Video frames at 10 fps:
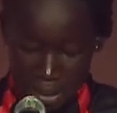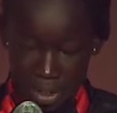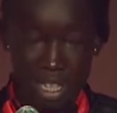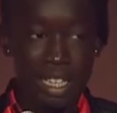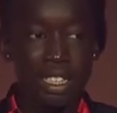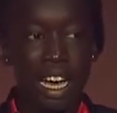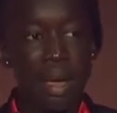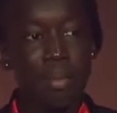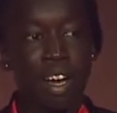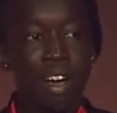to take
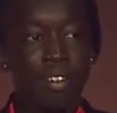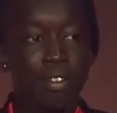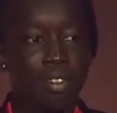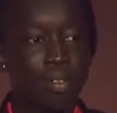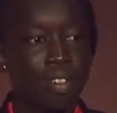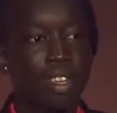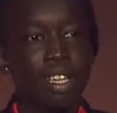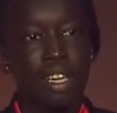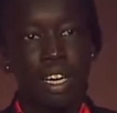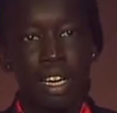time off
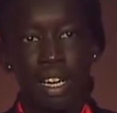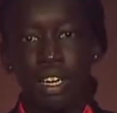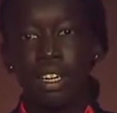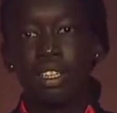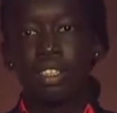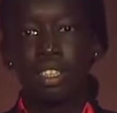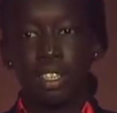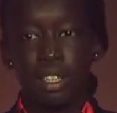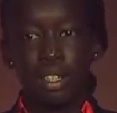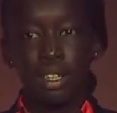and
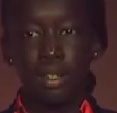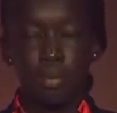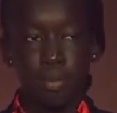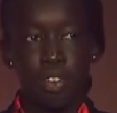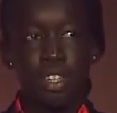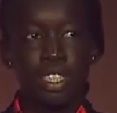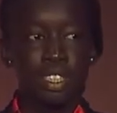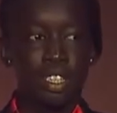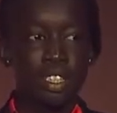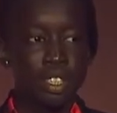
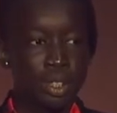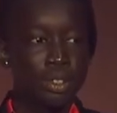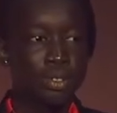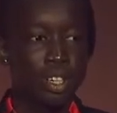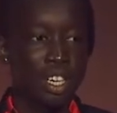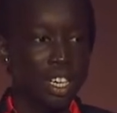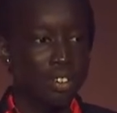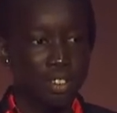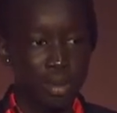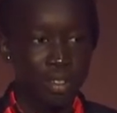focus on our schoolwork
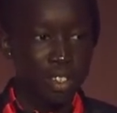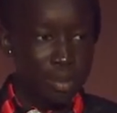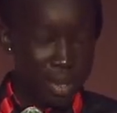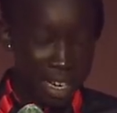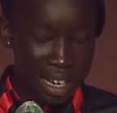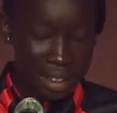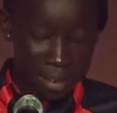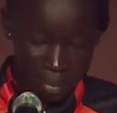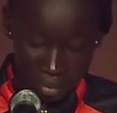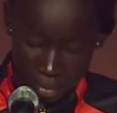if we're a little behind.